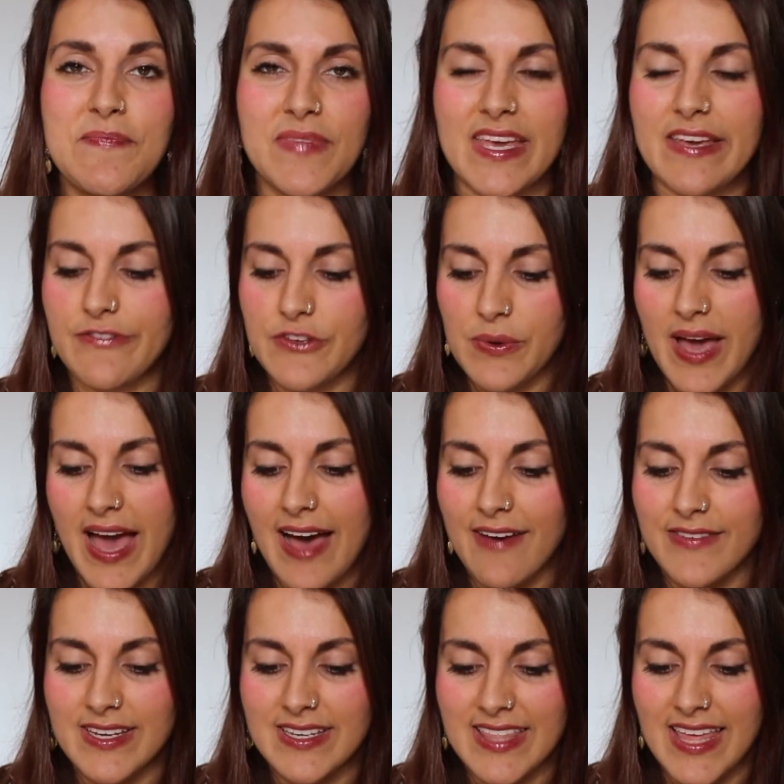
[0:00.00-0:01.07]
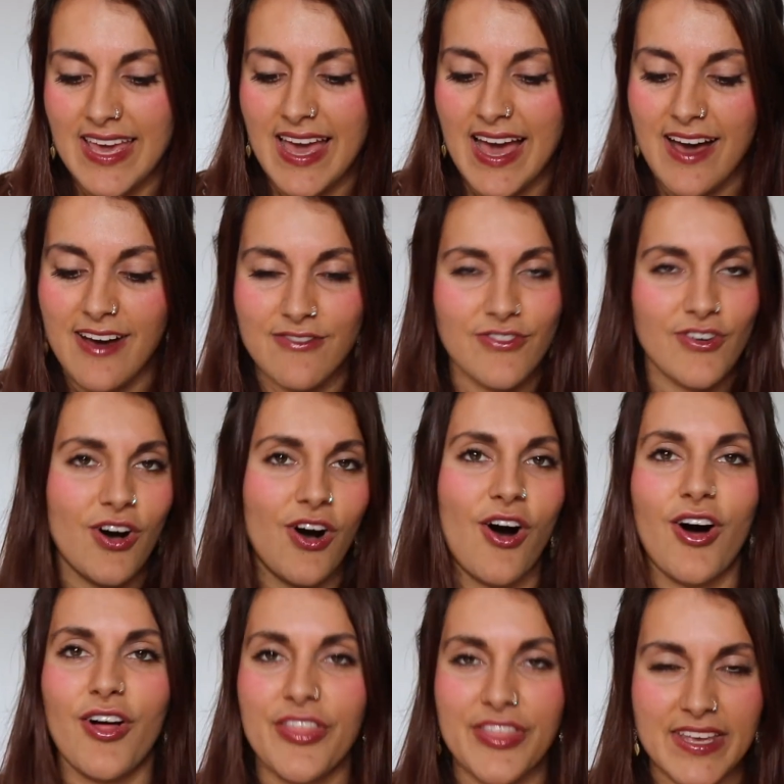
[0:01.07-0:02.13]
If you haven't, they have
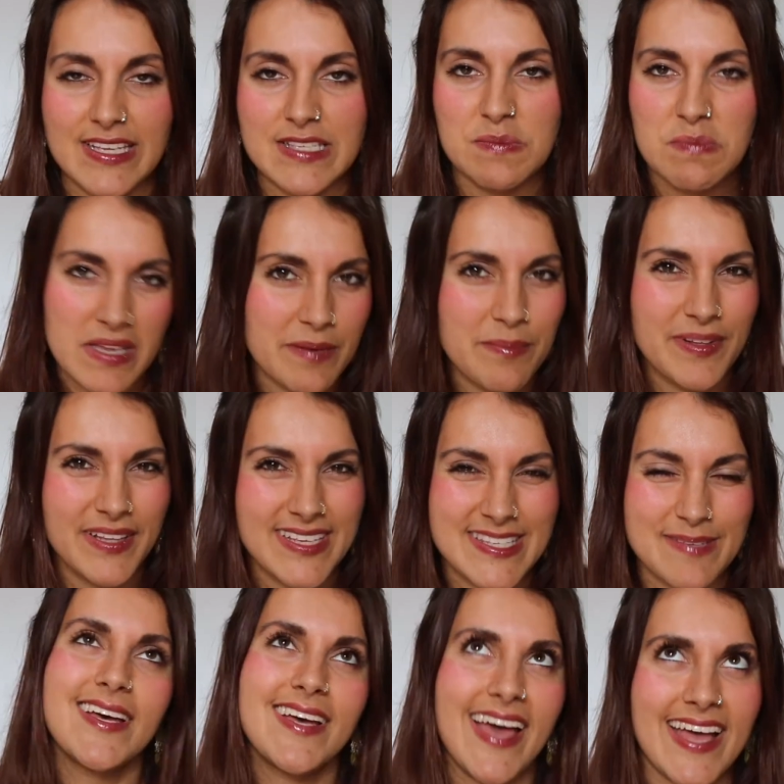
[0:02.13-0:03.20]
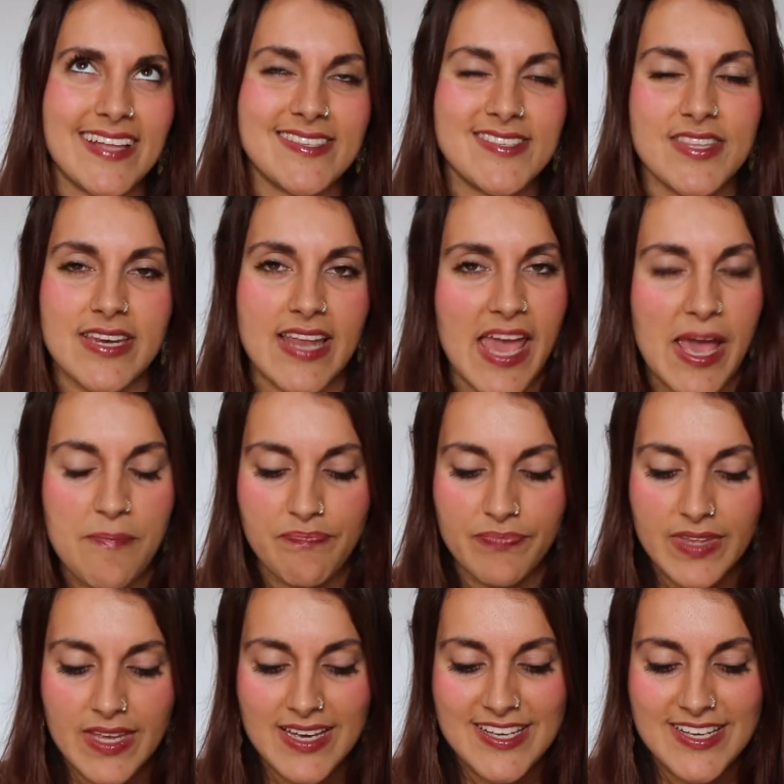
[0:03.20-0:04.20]
all things minimalism, hence the name.